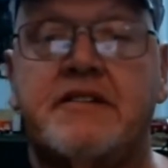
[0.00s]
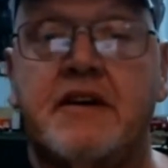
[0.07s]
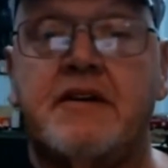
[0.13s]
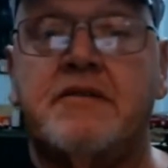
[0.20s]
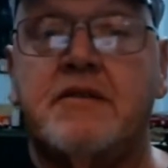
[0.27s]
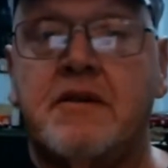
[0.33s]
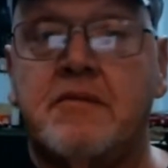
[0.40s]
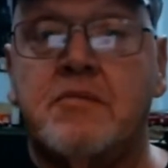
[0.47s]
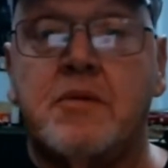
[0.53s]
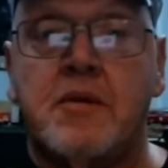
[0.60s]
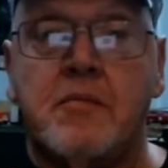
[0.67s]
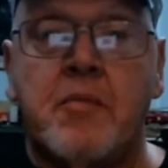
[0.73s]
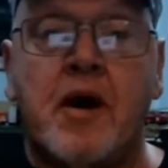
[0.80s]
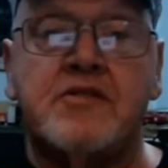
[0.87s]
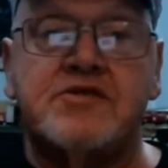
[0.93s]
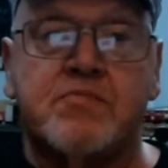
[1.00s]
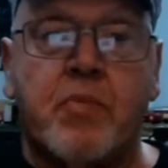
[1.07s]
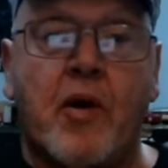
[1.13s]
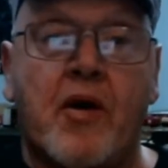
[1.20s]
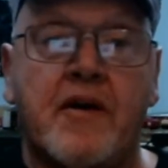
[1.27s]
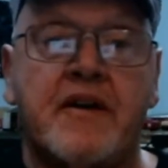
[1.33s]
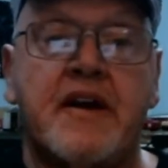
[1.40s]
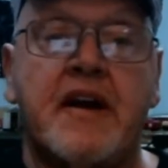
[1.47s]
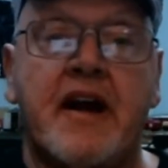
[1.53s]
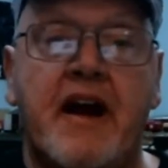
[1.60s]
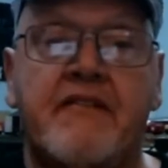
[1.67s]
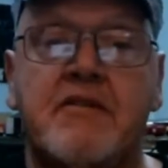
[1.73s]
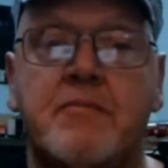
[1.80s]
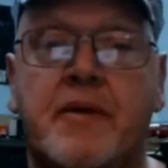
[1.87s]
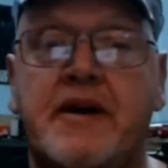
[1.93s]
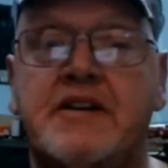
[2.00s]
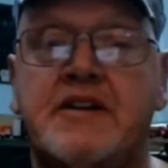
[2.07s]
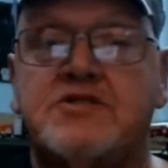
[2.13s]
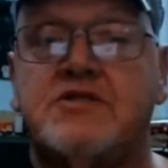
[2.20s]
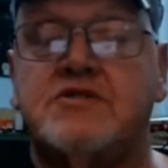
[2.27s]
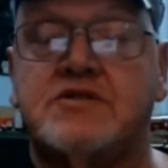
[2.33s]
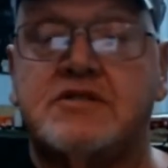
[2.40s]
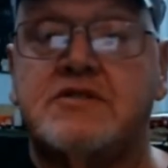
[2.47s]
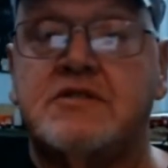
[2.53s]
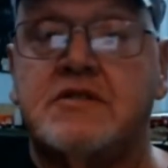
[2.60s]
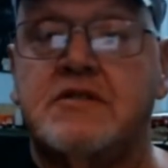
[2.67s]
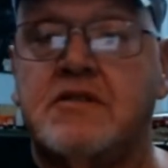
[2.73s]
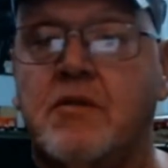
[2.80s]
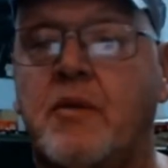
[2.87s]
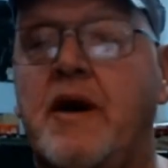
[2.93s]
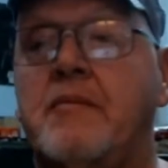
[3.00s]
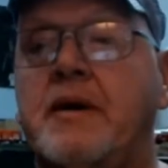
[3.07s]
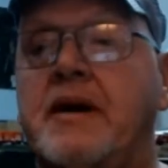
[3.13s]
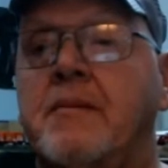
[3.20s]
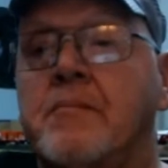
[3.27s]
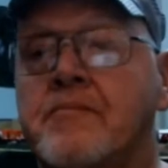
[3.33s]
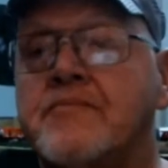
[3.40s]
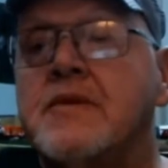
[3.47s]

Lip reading: the most part everybody's using the webbing.